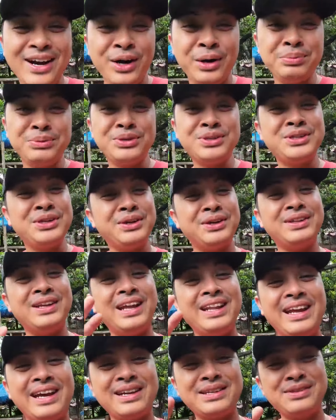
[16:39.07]
hope to see you in
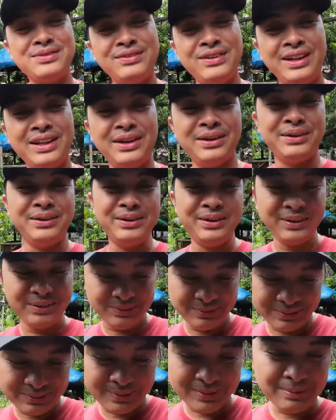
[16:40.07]
the next video.
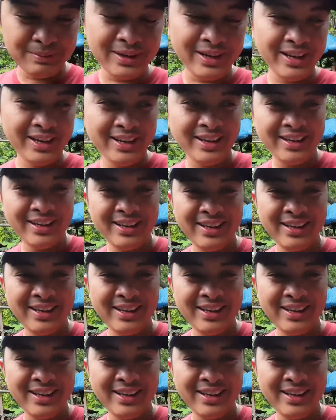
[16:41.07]
Bye bye.